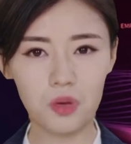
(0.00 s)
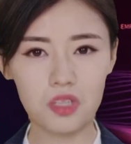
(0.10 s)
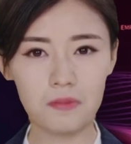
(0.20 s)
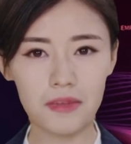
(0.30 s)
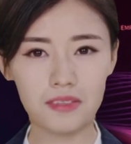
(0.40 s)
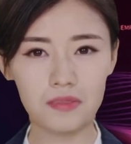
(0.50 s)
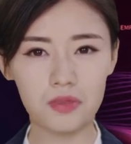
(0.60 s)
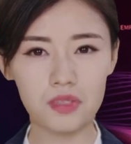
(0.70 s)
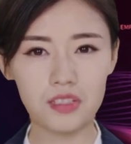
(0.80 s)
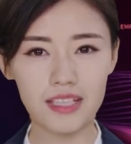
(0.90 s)
or to be the
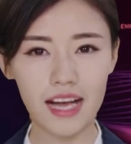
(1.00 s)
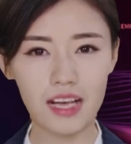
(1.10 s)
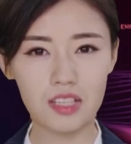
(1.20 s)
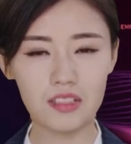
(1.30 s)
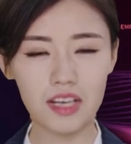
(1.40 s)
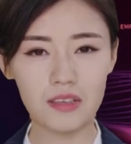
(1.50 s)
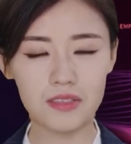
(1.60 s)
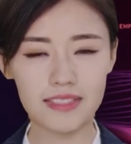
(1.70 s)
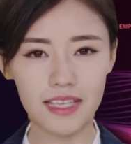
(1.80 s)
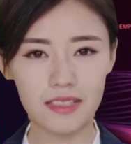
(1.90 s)
future cash
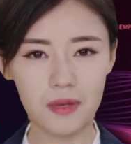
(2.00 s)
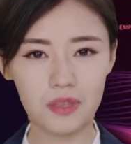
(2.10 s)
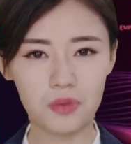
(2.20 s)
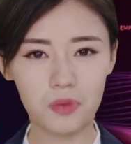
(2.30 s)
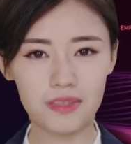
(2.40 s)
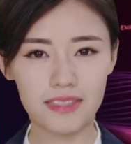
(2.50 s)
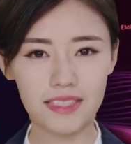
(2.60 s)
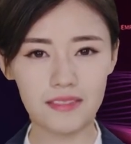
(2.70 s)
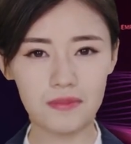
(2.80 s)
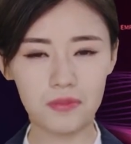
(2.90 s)
flows, and then you will
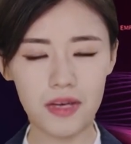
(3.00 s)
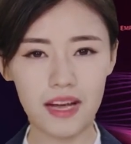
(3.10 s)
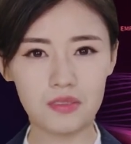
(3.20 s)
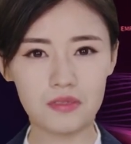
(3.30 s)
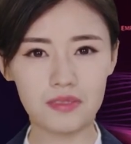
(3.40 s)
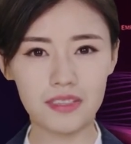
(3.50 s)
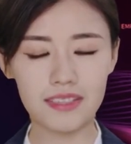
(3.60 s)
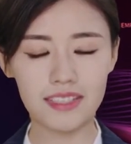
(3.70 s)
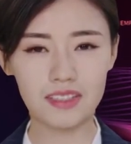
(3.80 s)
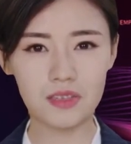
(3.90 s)
see if you marge for the
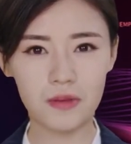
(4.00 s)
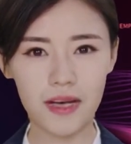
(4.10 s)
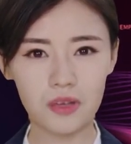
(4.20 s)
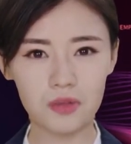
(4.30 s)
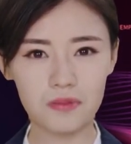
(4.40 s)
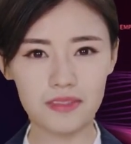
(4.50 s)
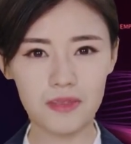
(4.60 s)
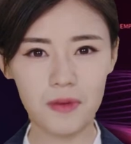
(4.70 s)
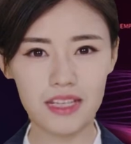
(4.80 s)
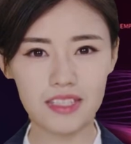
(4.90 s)
synergy value from
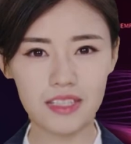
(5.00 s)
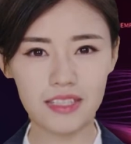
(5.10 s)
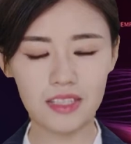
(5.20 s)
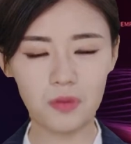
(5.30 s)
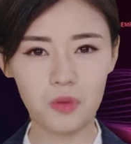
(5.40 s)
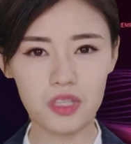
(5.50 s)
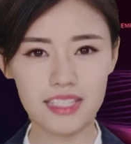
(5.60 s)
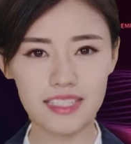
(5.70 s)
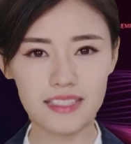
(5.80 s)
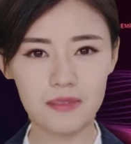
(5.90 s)
the margin, which
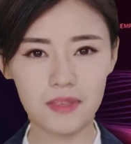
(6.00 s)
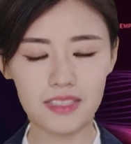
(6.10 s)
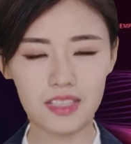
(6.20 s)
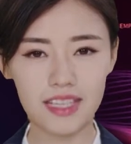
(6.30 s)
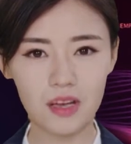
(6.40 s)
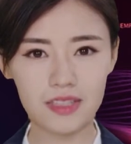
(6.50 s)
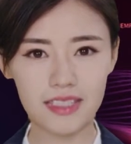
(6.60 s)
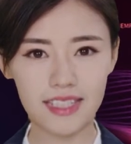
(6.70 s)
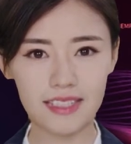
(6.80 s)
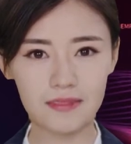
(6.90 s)
is separately
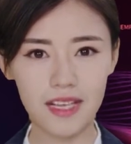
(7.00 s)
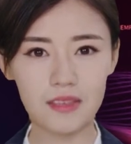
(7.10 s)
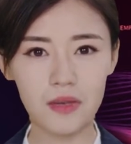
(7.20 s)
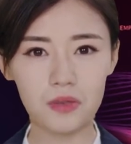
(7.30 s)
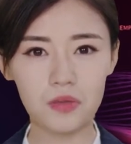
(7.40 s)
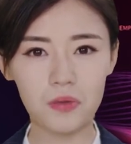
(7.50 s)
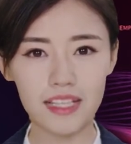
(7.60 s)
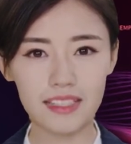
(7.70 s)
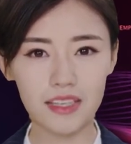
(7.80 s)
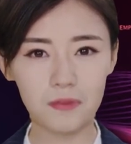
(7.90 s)
calculate, and then you
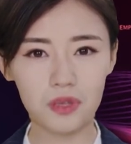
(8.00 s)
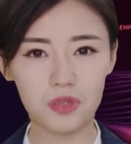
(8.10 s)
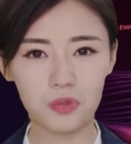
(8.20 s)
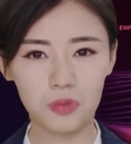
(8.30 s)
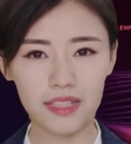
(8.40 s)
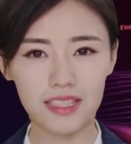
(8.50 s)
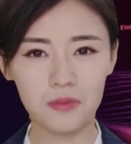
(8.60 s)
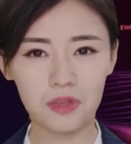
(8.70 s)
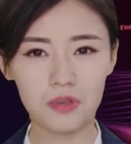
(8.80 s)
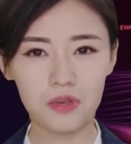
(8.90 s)
add number 2 and
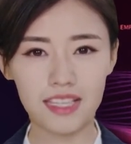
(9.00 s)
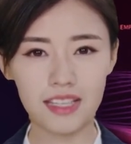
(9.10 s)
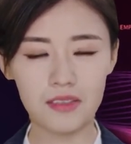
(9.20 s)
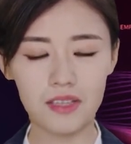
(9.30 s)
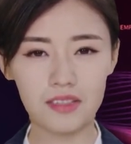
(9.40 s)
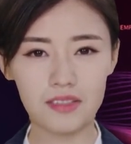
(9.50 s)
number 3.